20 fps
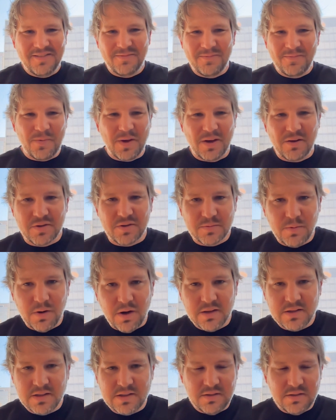big
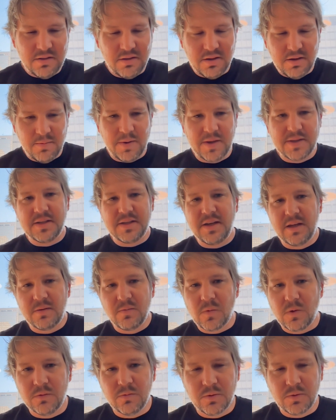response. You basically get
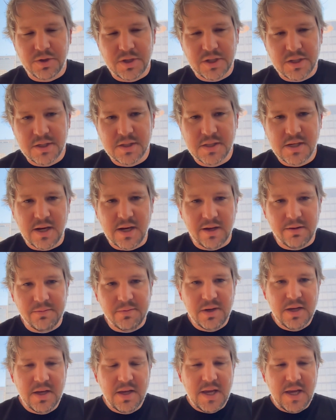one word at a time.
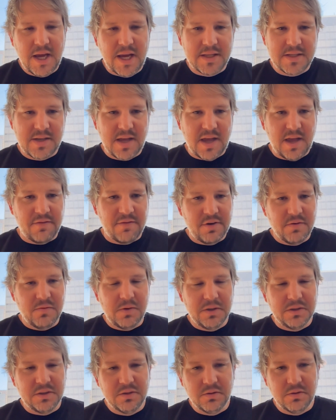And so
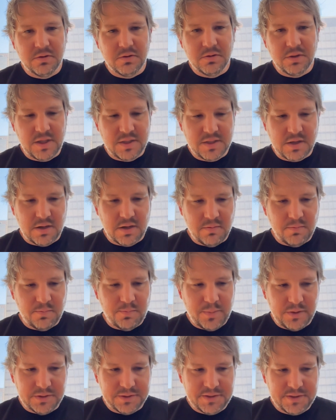everyone who is going to
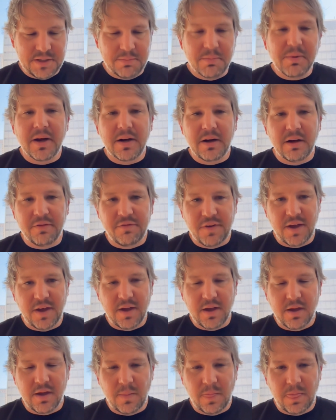build some kind of
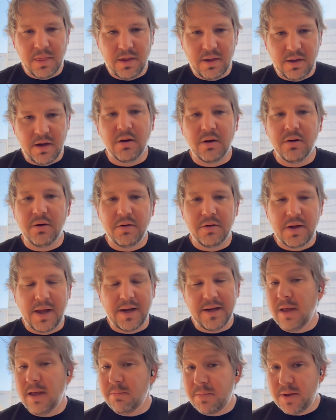a
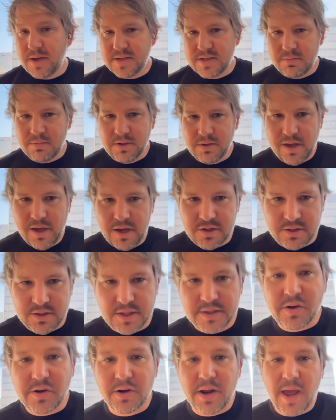LLM-based application is
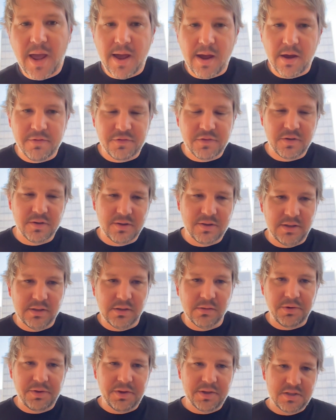going to have to deal
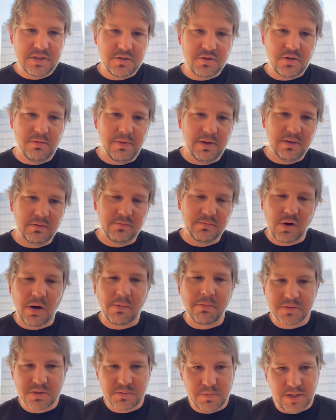with this streaming problem
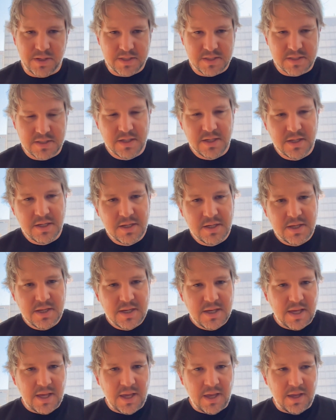space.
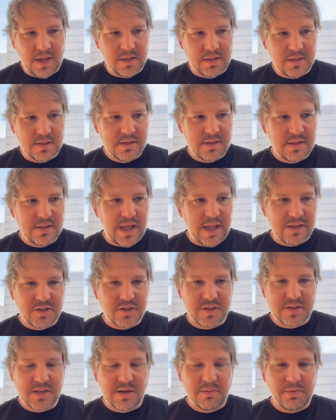And that's
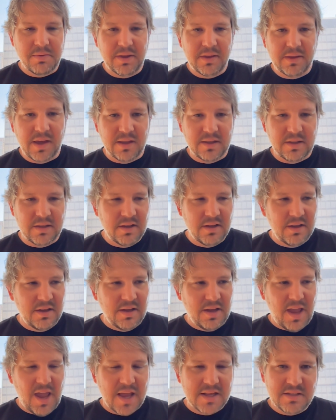just something that
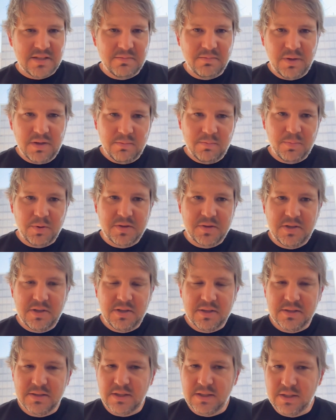hasn't been
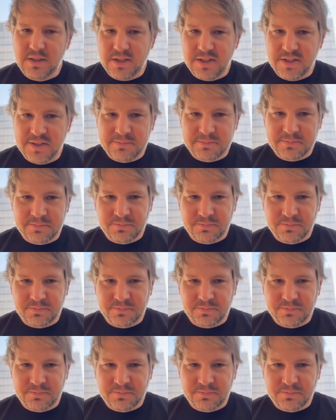particularly